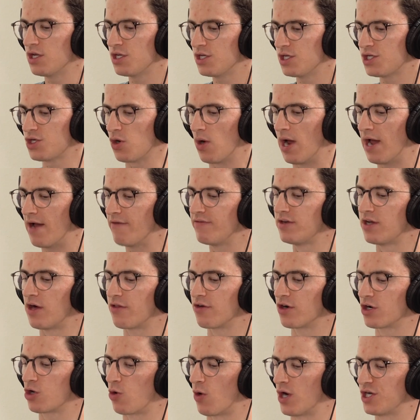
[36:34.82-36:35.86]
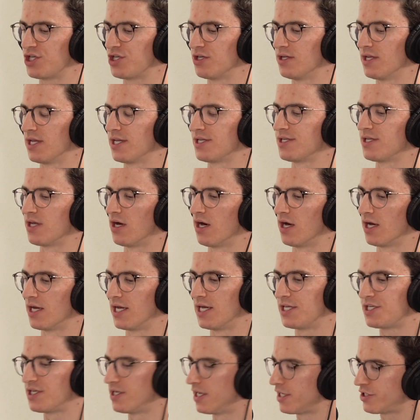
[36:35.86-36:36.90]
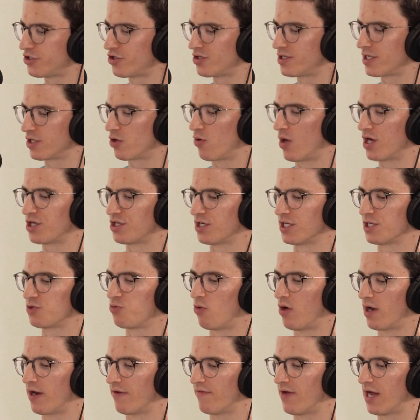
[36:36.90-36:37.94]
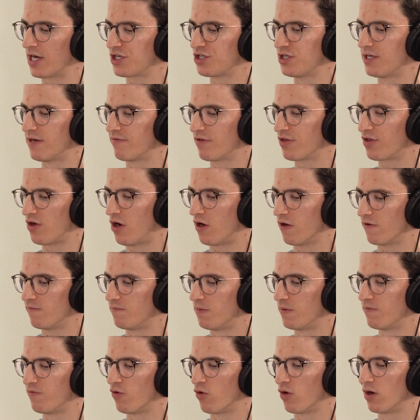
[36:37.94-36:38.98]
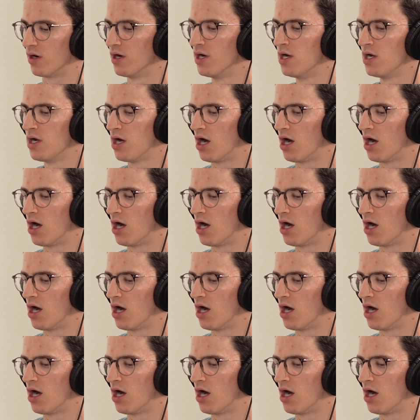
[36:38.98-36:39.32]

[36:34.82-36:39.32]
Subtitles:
So I have another question that's, it's an interesting question. It's one I've actually never thought of before.